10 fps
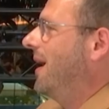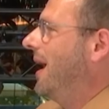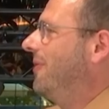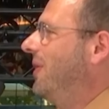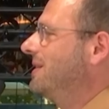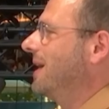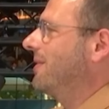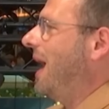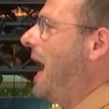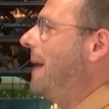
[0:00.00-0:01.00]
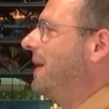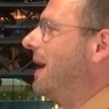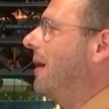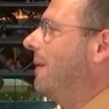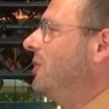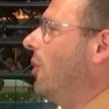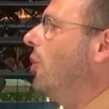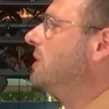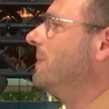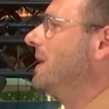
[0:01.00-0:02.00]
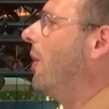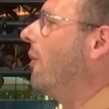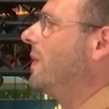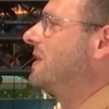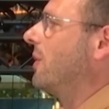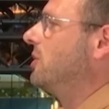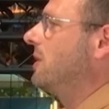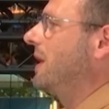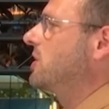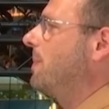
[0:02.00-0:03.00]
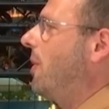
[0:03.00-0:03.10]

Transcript: and things like that, but you're ultimately always going to reach a